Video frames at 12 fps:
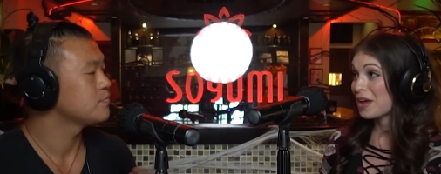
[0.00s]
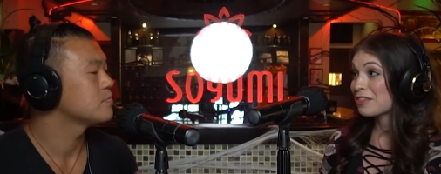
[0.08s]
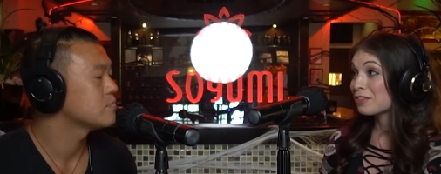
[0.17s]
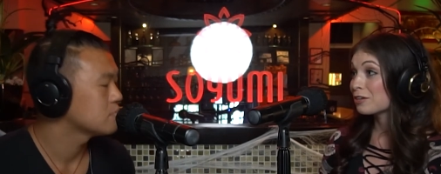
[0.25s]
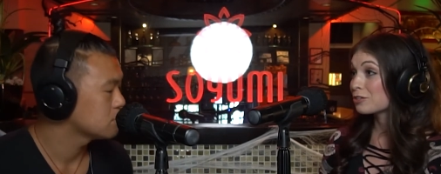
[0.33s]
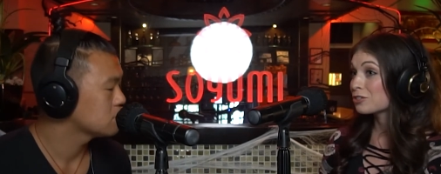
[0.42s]

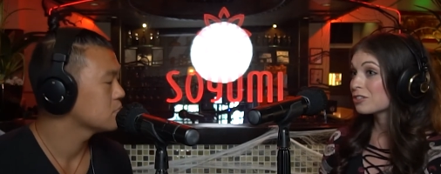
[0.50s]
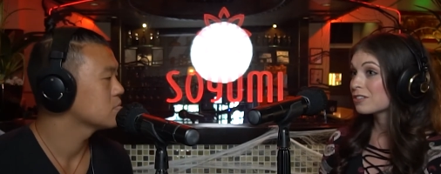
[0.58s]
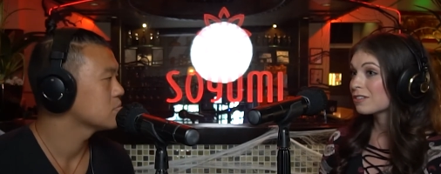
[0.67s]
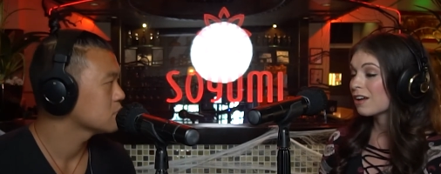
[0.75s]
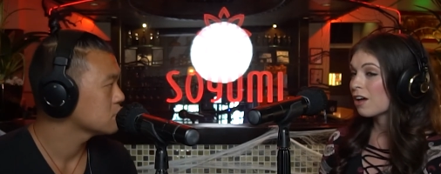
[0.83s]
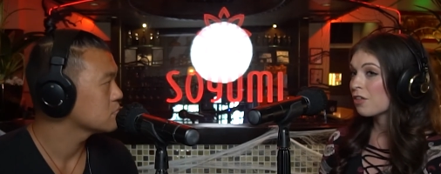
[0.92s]
Speaker 1: And there's
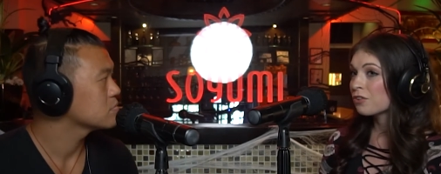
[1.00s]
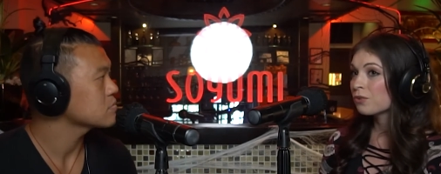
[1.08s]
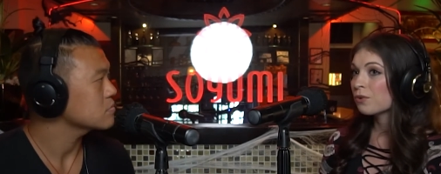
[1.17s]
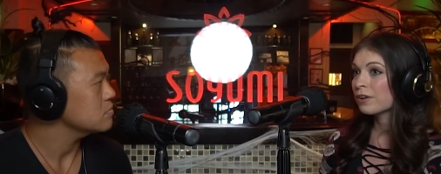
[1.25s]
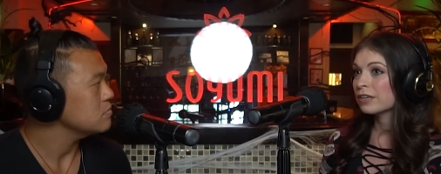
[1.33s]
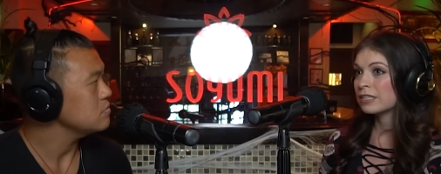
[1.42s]
other
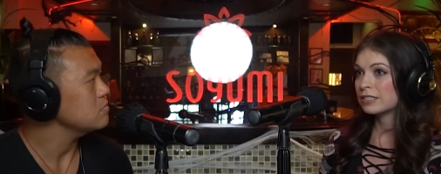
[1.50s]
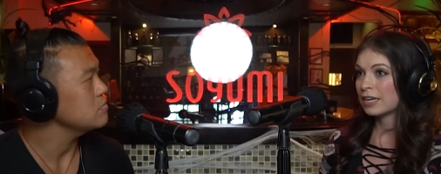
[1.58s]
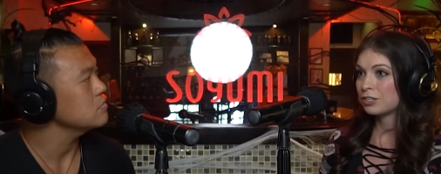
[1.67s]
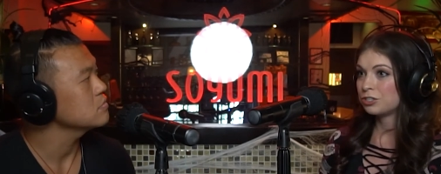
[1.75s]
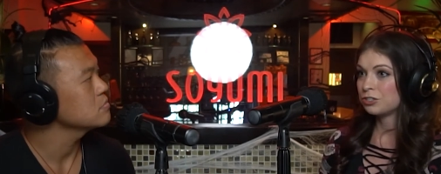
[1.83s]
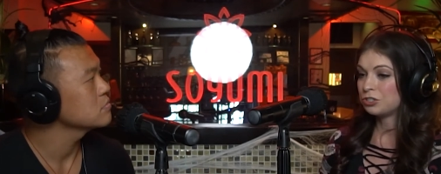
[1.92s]

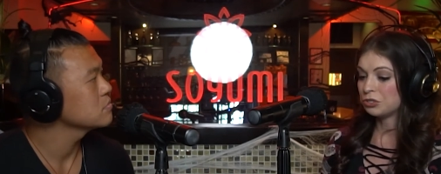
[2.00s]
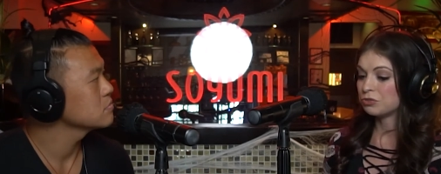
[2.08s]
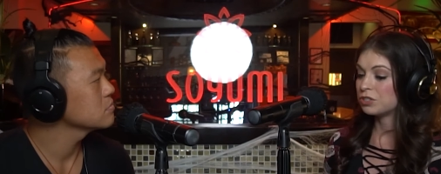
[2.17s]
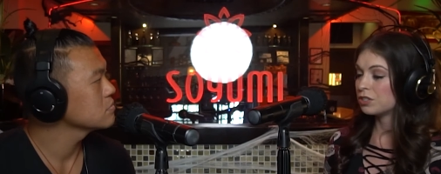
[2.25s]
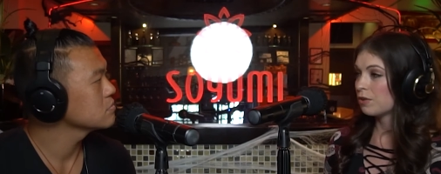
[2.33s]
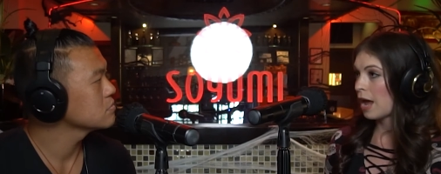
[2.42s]
organizations who
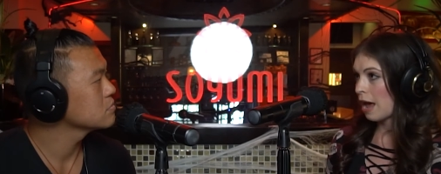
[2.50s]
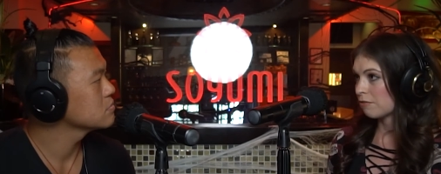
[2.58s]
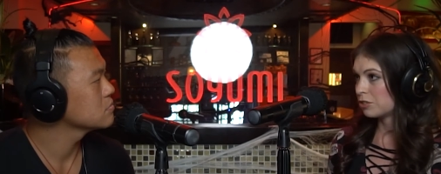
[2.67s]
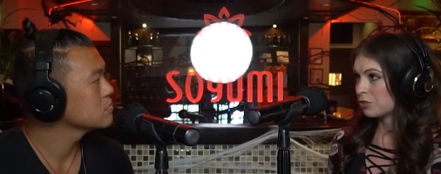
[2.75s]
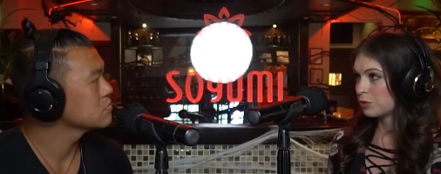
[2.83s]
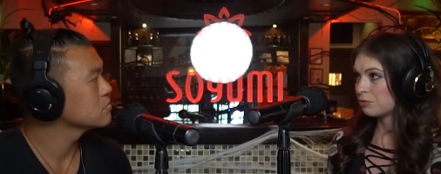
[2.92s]
still have
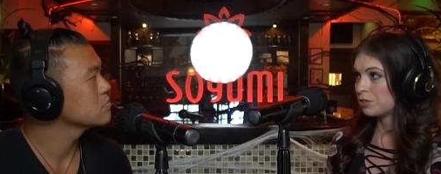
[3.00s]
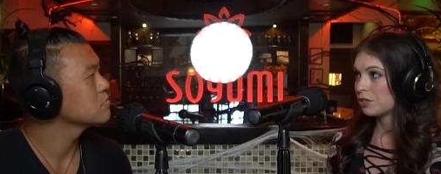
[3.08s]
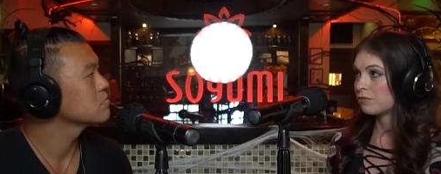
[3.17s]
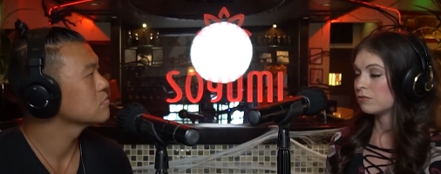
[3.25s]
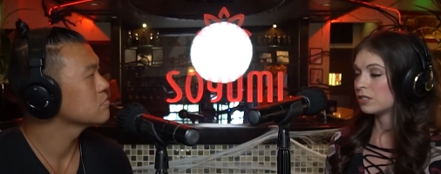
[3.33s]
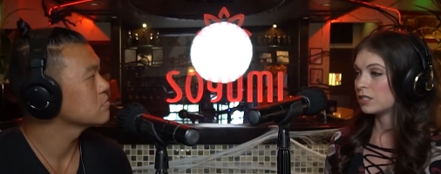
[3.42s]

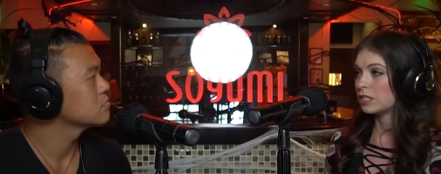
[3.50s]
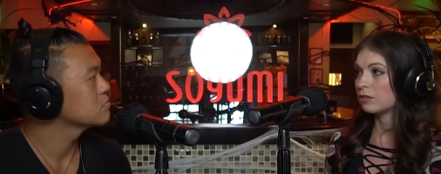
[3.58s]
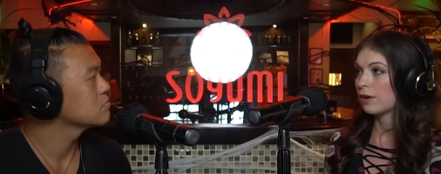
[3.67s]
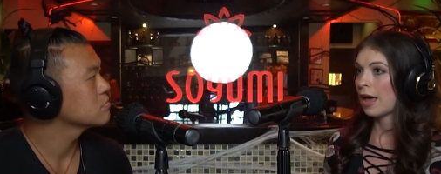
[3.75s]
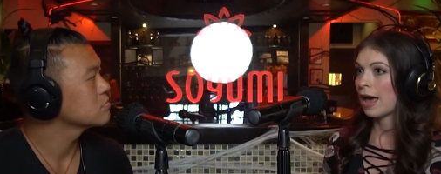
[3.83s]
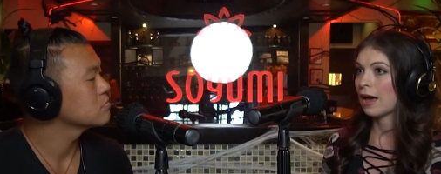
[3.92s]
swimsuit and still
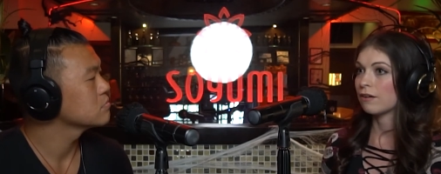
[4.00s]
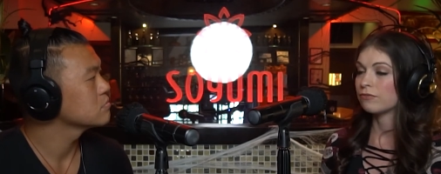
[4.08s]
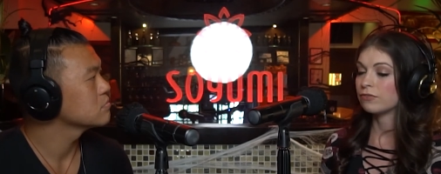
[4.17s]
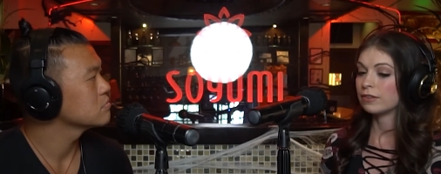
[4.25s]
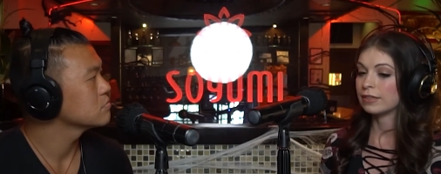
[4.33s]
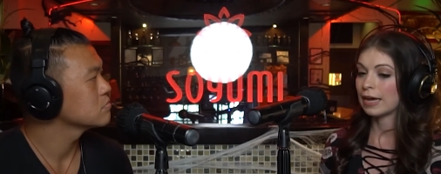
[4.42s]
have
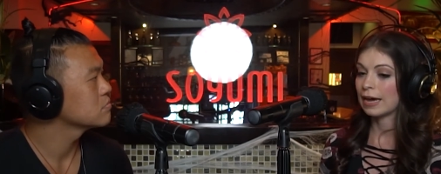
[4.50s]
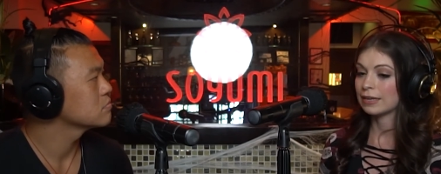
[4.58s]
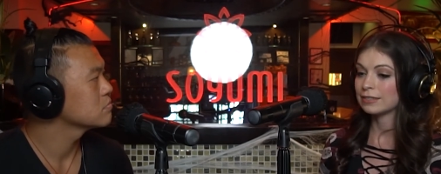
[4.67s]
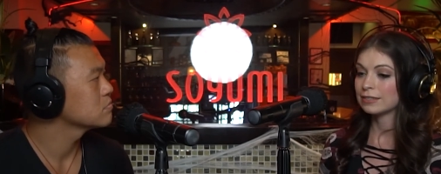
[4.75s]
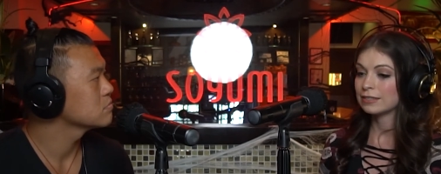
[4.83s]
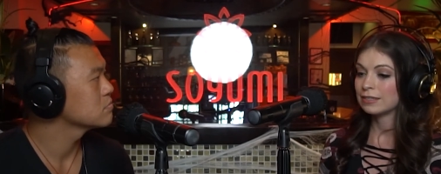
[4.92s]

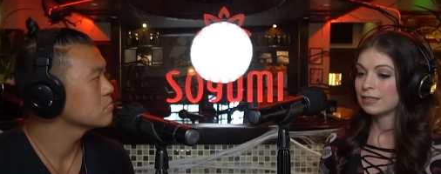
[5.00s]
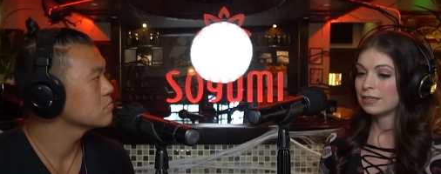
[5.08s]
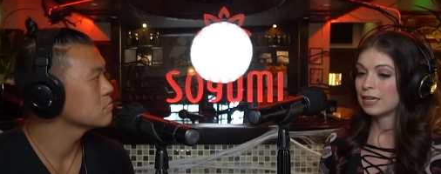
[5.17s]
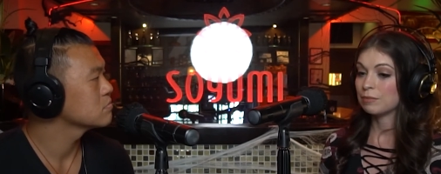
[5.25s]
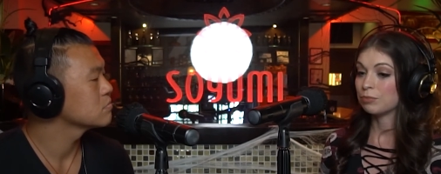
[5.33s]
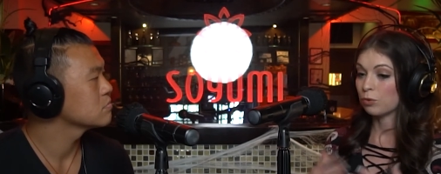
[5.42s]
that
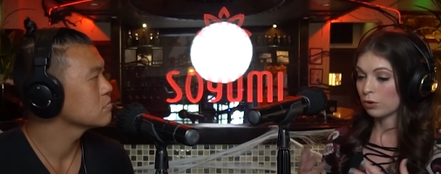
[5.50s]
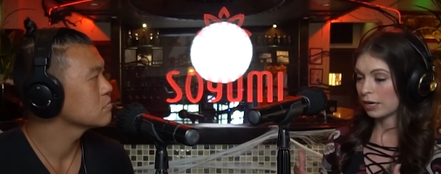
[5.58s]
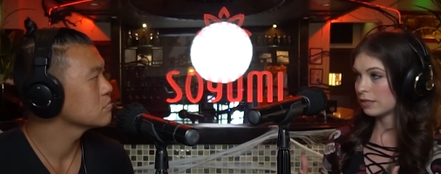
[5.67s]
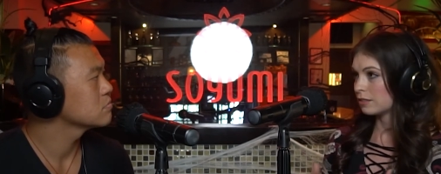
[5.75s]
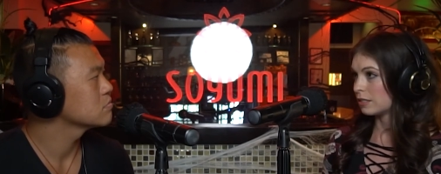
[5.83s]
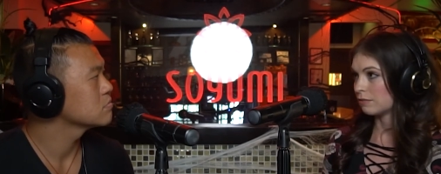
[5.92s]

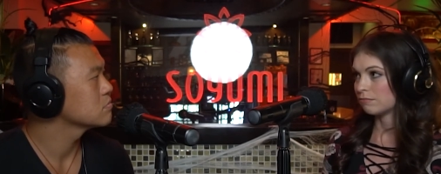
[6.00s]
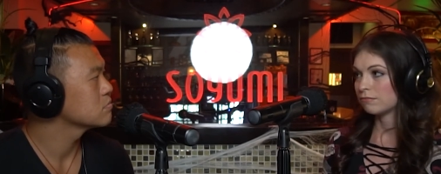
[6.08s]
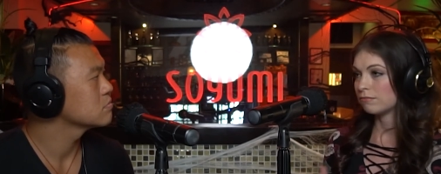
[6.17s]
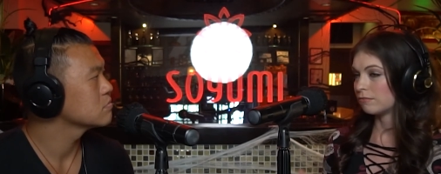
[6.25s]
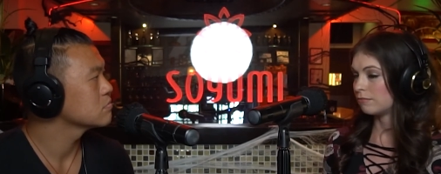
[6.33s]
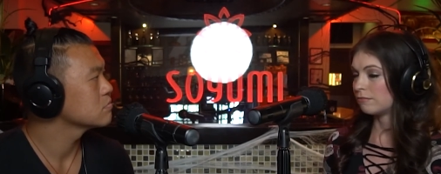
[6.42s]
importance and
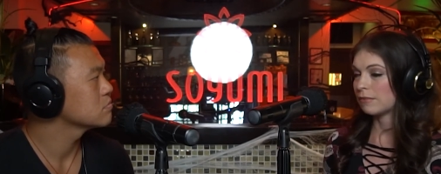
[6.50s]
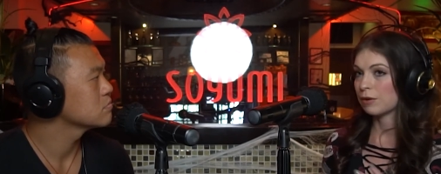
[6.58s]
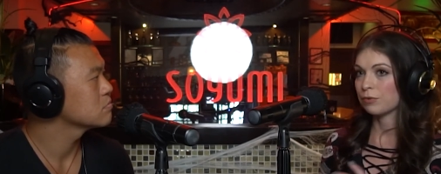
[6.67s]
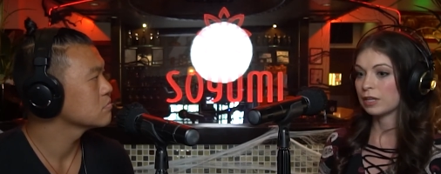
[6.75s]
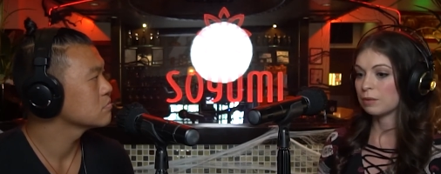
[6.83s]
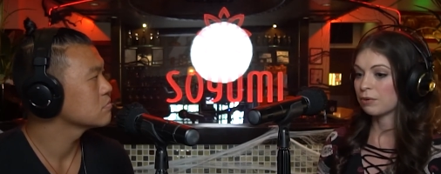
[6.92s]
they
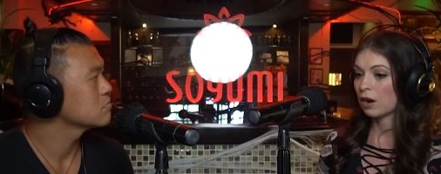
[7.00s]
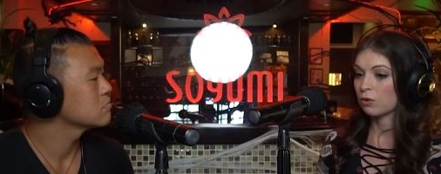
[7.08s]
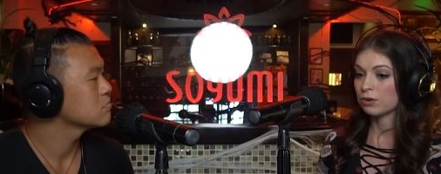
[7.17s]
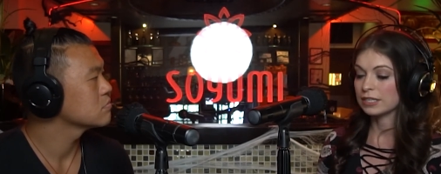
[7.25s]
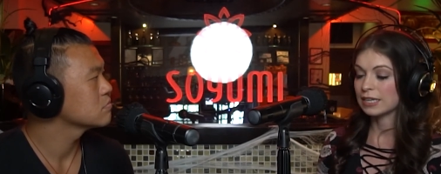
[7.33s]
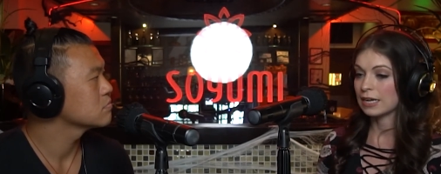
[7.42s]
really
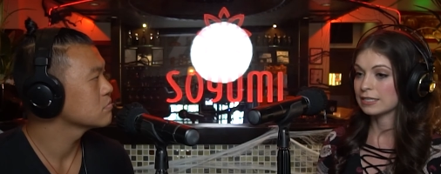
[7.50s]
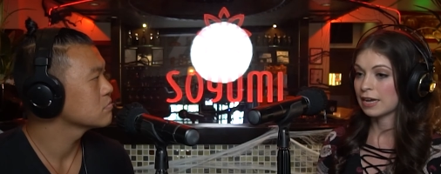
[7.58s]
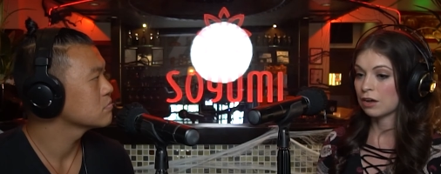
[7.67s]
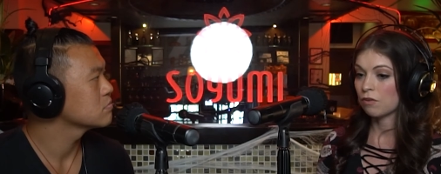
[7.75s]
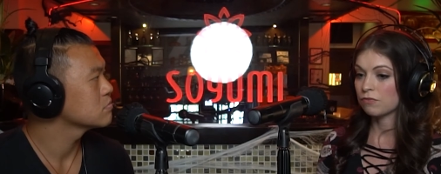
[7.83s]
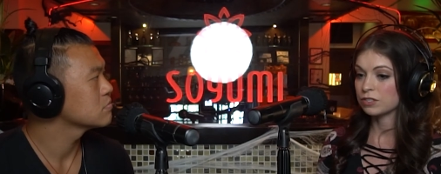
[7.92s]
prioritize
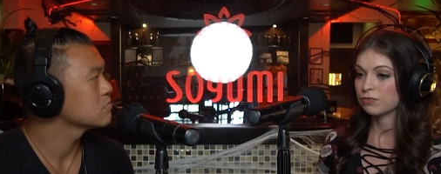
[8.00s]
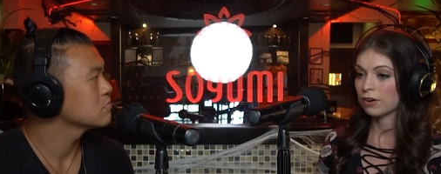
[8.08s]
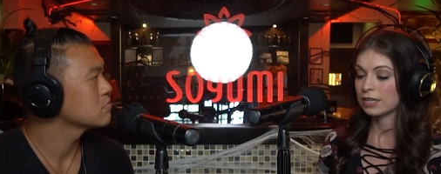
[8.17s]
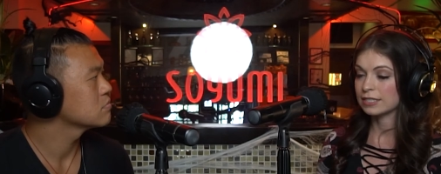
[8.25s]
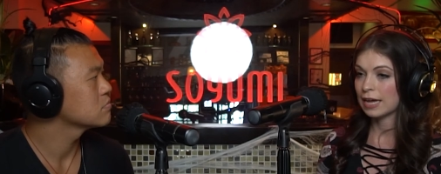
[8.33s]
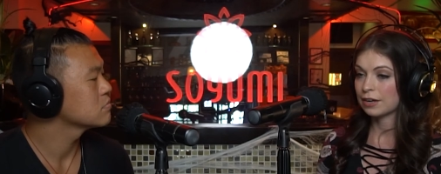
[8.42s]
health as far
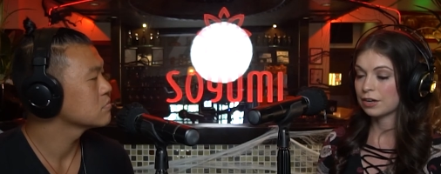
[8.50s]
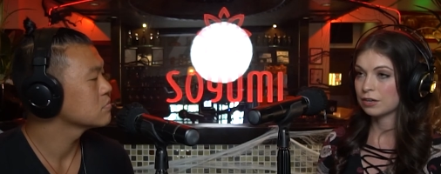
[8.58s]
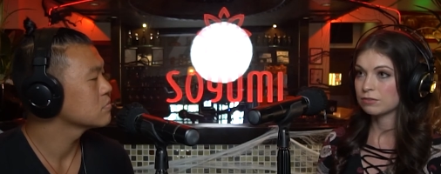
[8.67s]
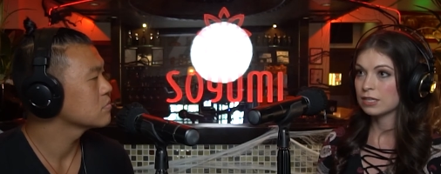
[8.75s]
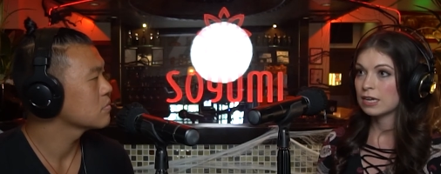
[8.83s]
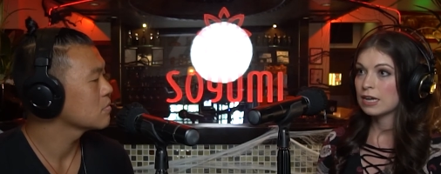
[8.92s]
as that
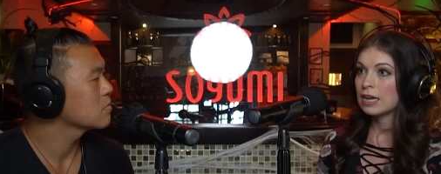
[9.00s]
goes.